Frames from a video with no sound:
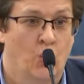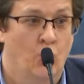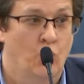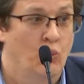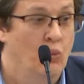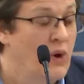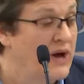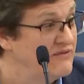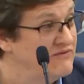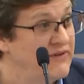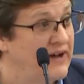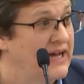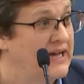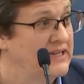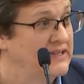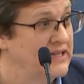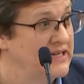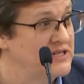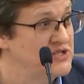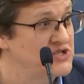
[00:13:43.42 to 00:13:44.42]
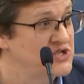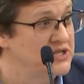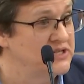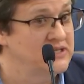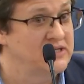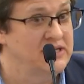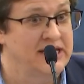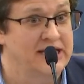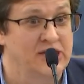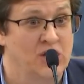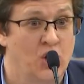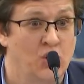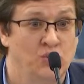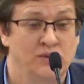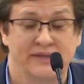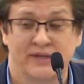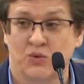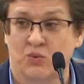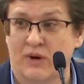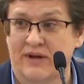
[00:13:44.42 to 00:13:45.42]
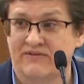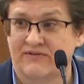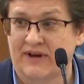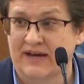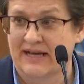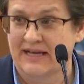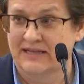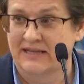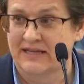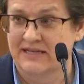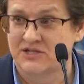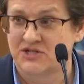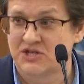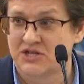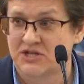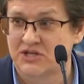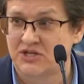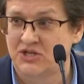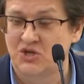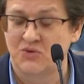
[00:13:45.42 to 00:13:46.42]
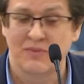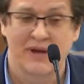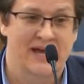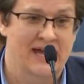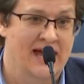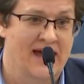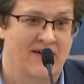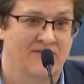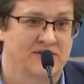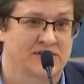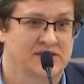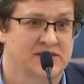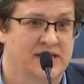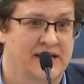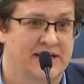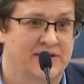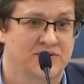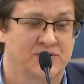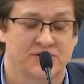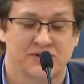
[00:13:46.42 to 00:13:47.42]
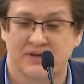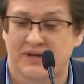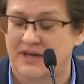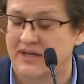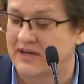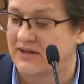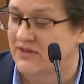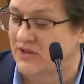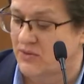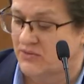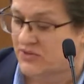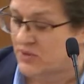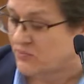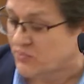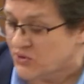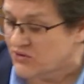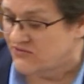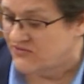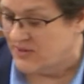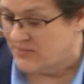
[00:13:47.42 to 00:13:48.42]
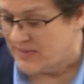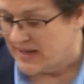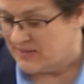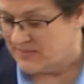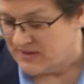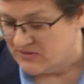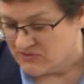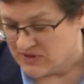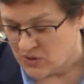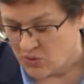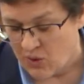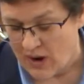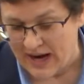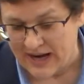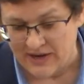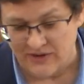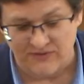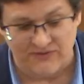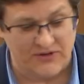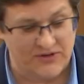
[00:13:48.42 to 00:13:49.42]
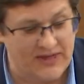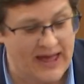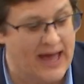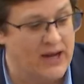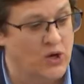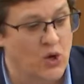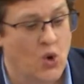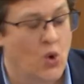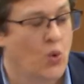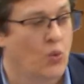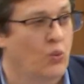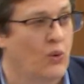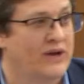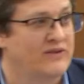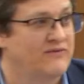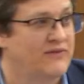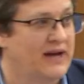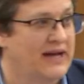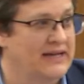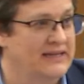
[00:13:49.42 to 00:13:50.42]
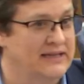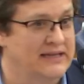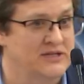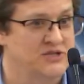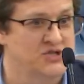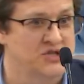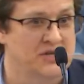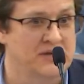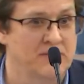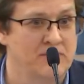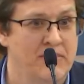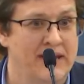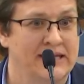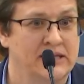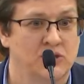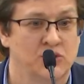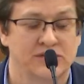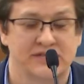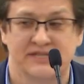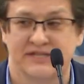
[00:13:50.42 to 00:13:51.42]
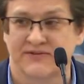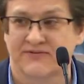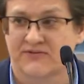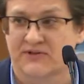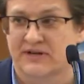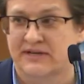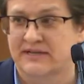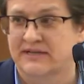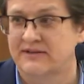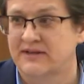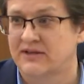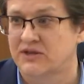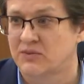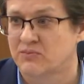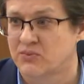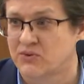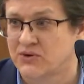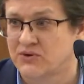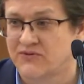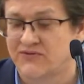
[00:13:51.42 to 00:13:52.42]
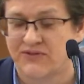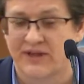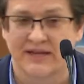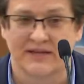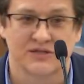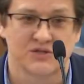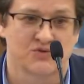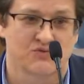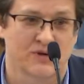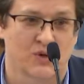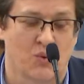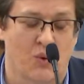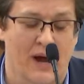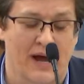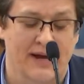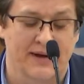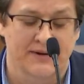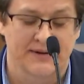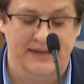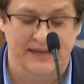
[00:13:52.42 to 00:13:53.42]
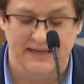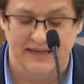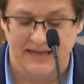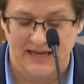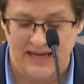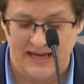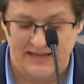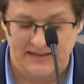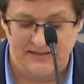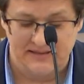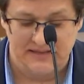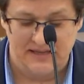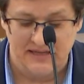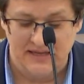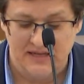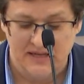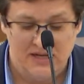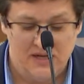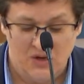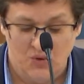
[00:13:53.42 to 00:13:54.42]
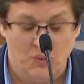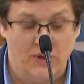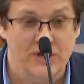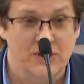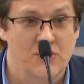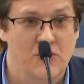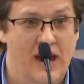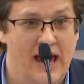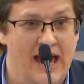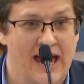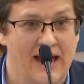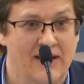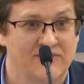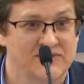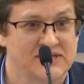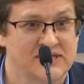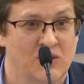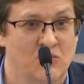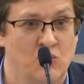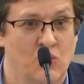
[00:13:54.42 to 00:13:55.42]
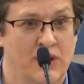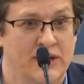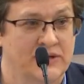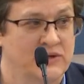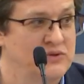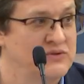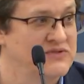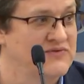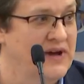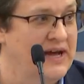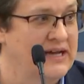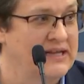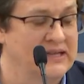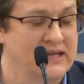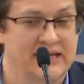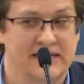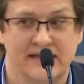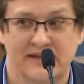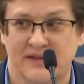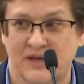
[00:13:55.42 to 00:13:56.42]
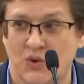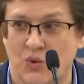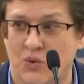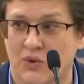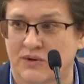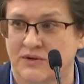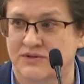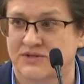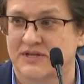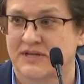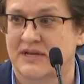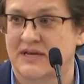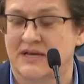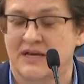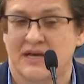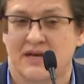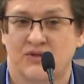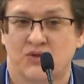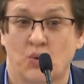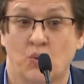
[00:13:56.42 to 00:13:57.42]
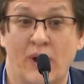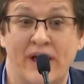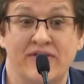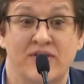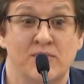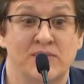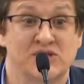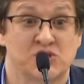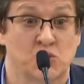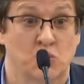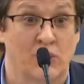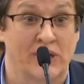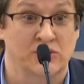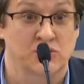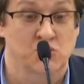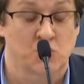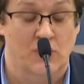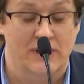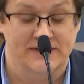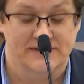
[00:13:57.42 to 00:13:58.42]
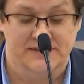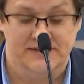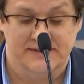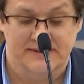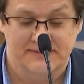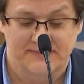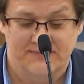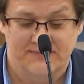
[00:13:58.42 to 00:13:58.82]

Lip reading: one violation and only one violation, you may have a standard, the proof that may be required for that one violation may look different than the proof that is required in a case where you have someone who's violating the orders the way that Mr. Welch was.